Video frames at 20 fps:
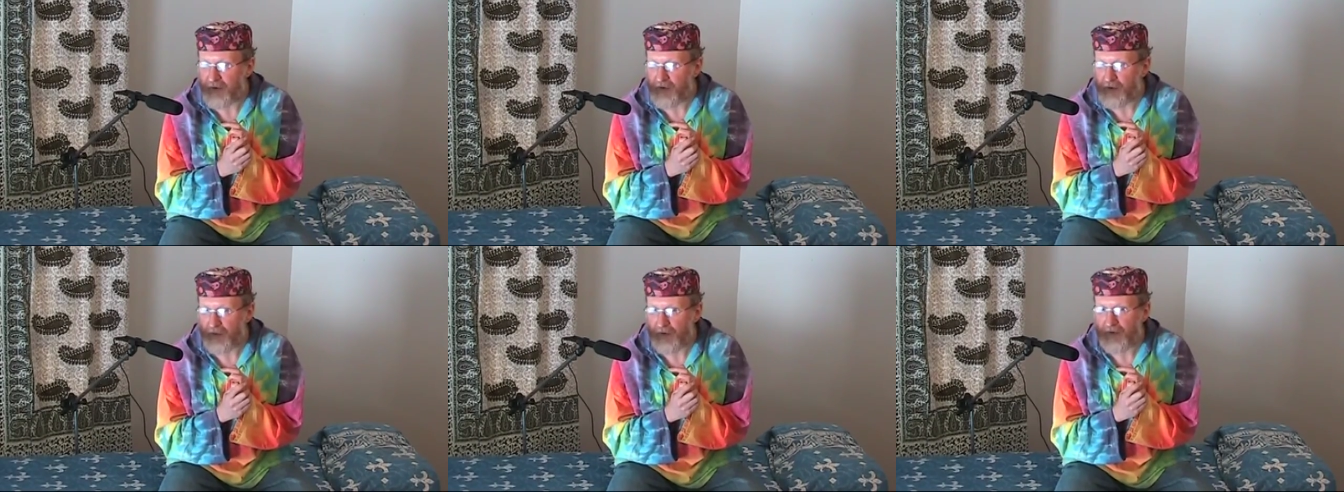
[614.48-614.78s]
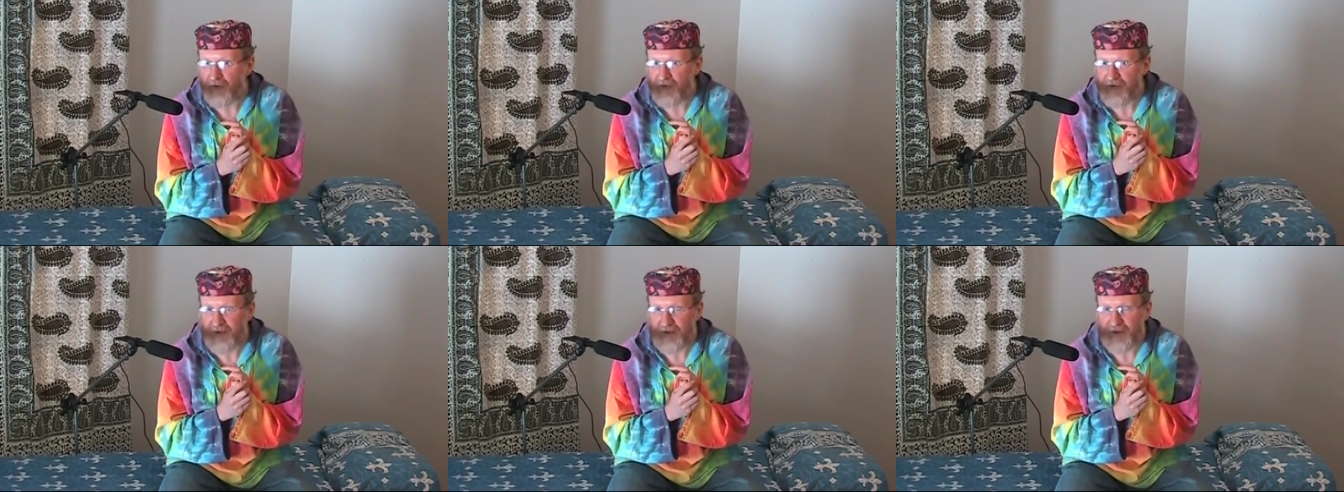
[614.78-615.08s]
in
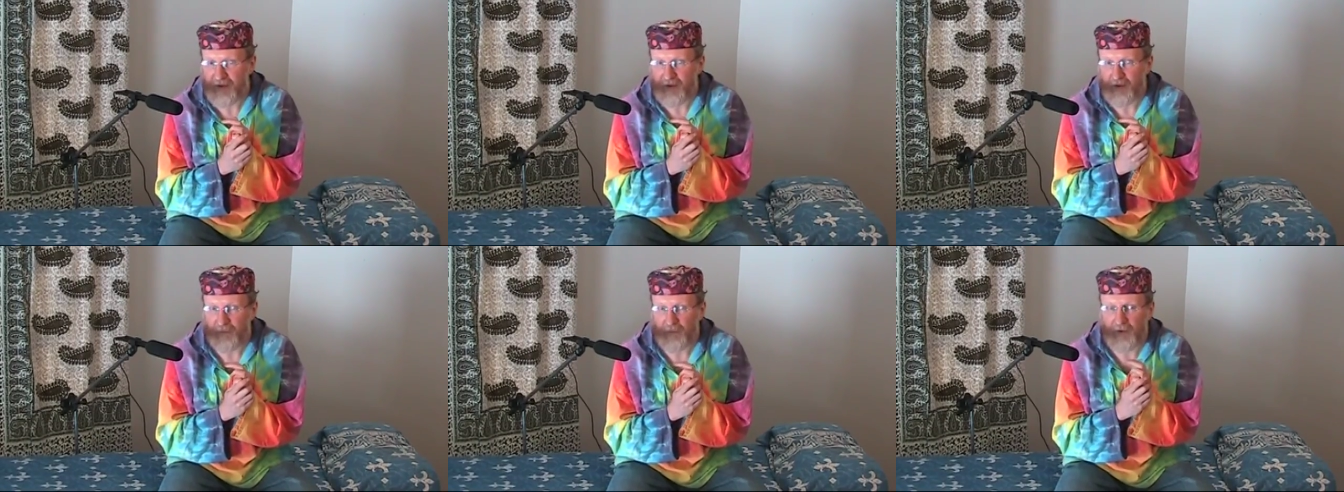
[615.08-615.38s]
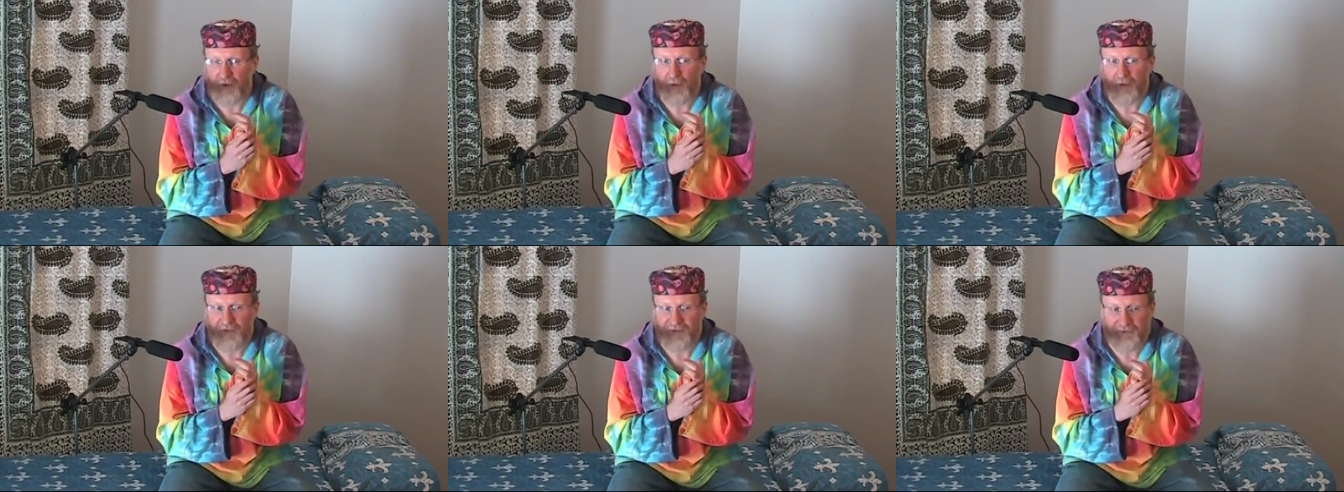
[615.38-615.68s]
solar system.
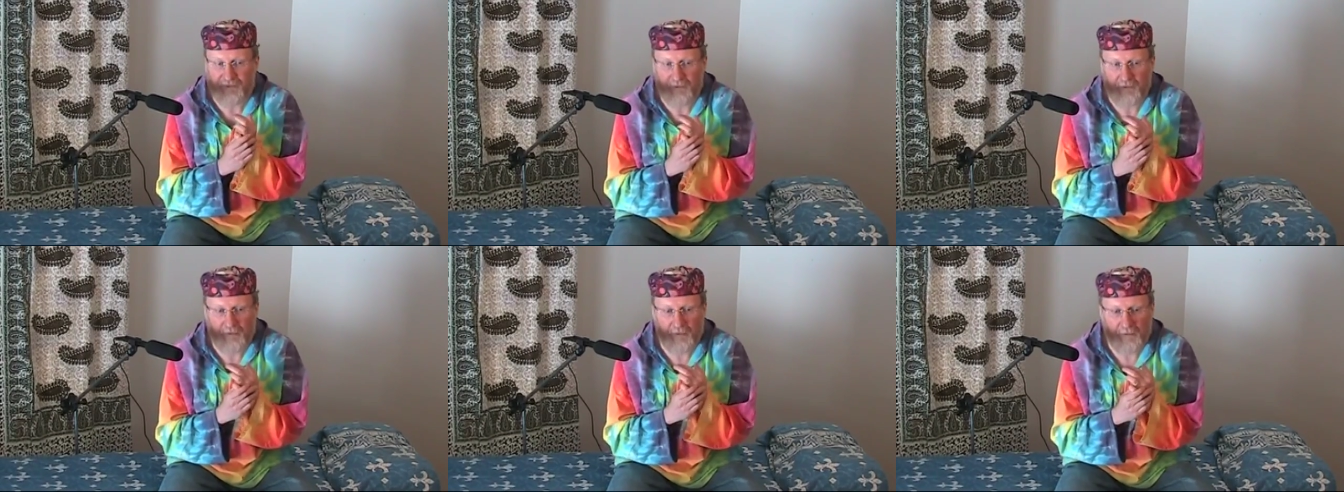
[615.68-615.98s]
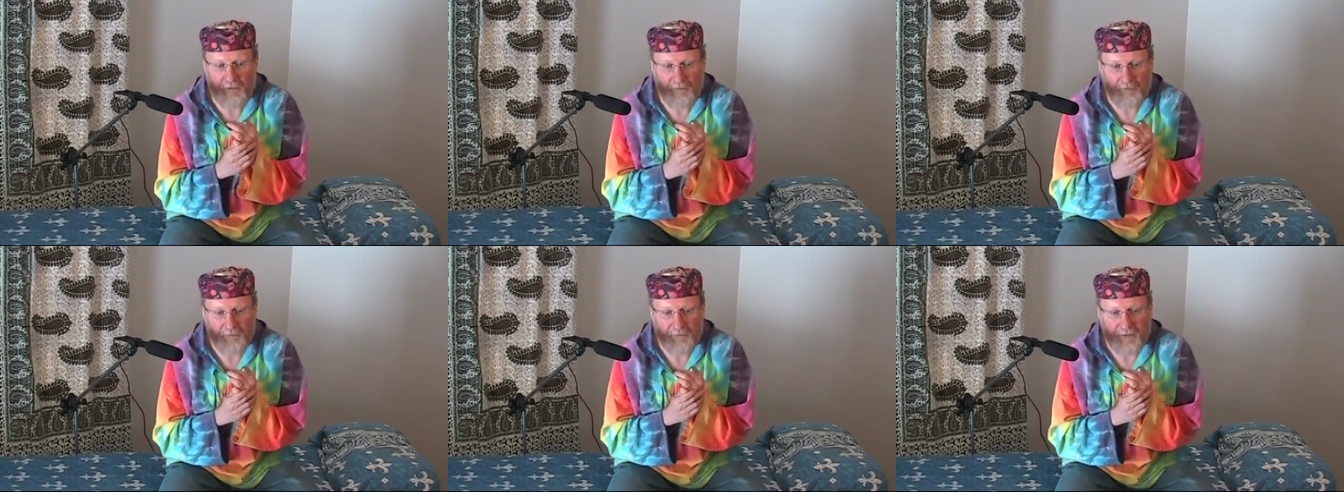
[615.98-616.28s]
They're also
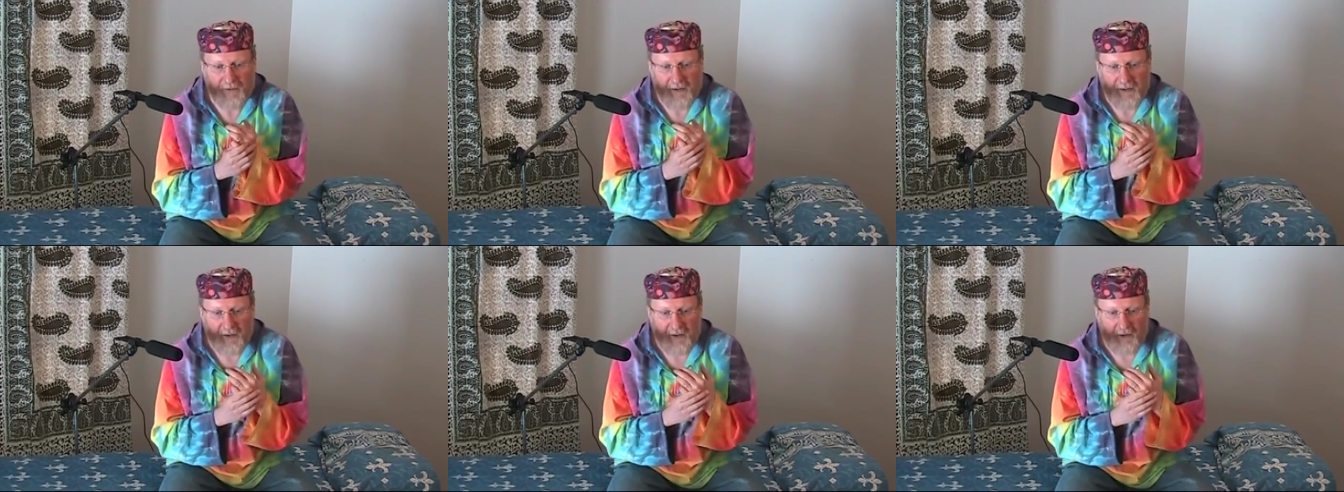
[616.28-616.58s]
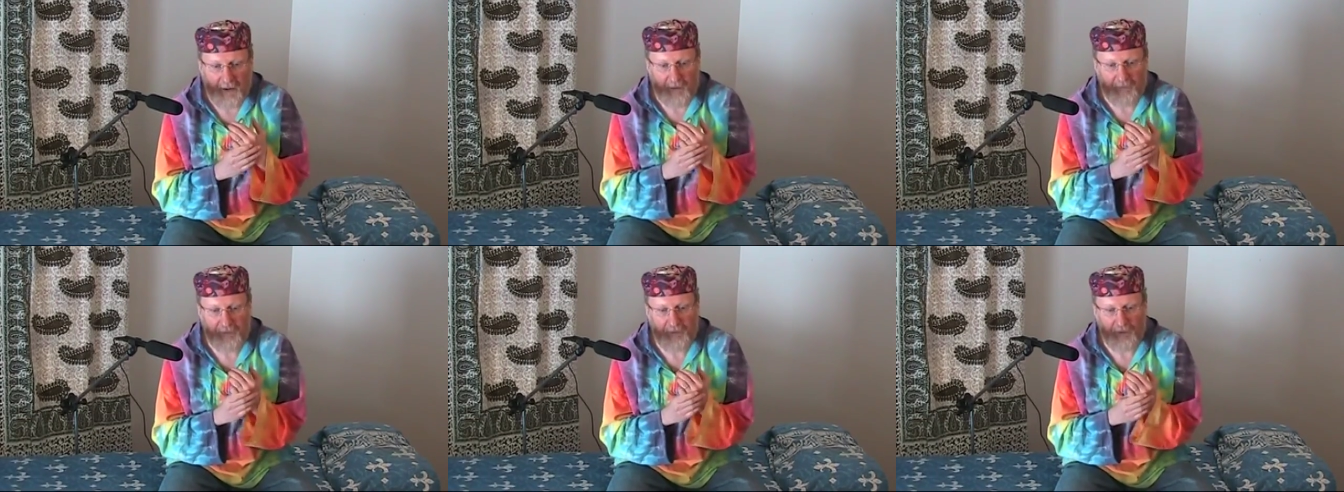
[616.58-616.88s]
good
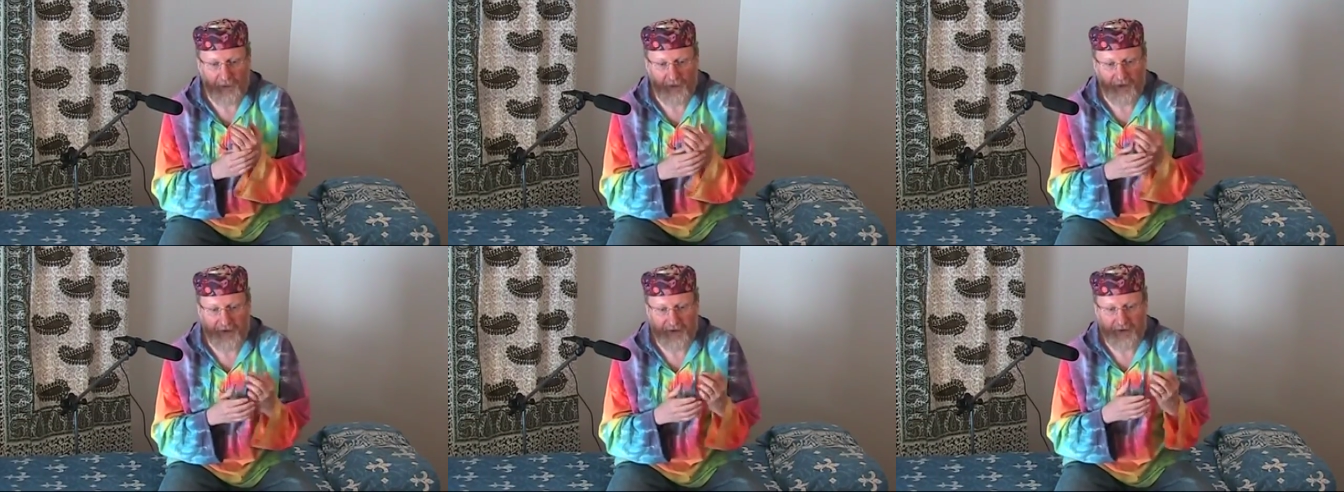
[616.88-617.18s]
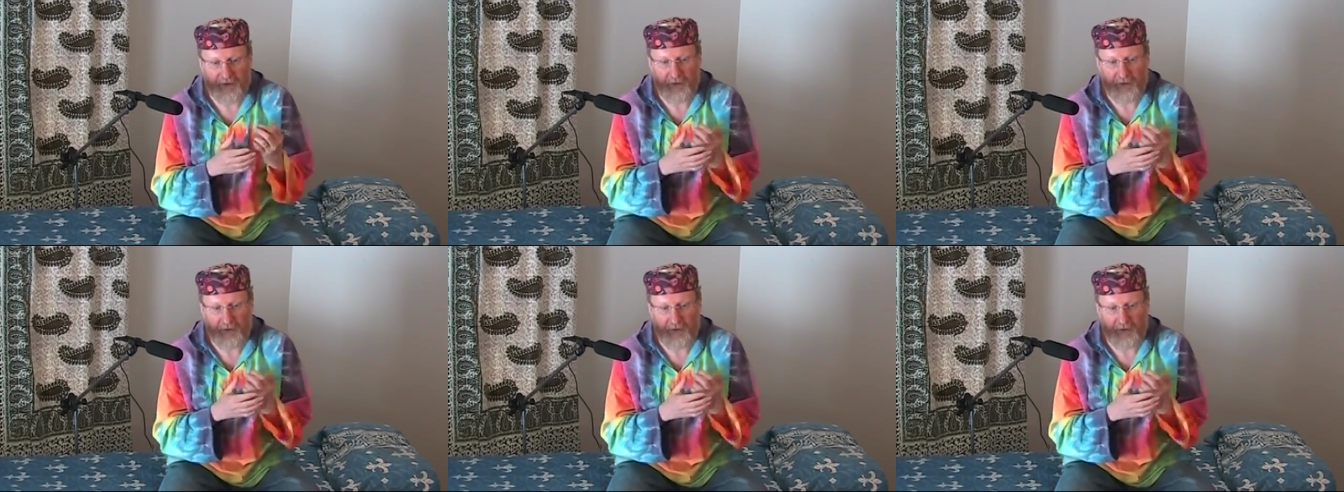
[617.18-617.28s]
helping to us,